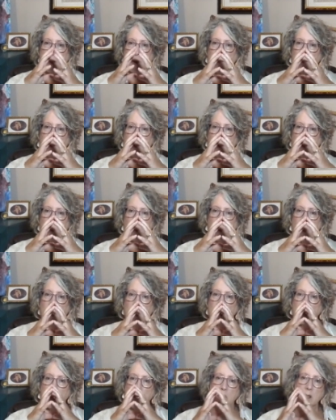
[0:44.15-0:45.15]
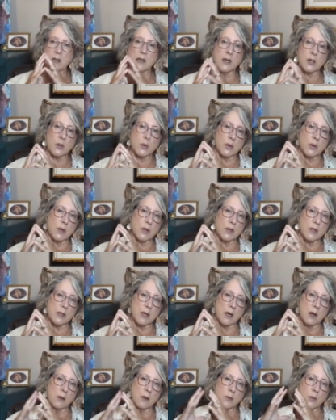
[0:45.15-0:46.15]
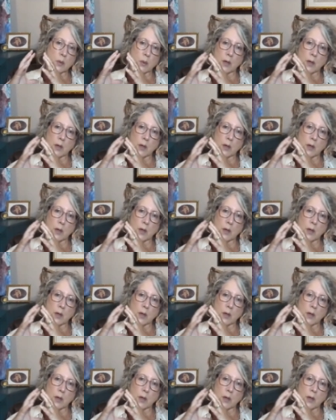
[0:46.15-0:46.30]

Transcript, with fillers: I feel like we're going to get in touch with ourselves.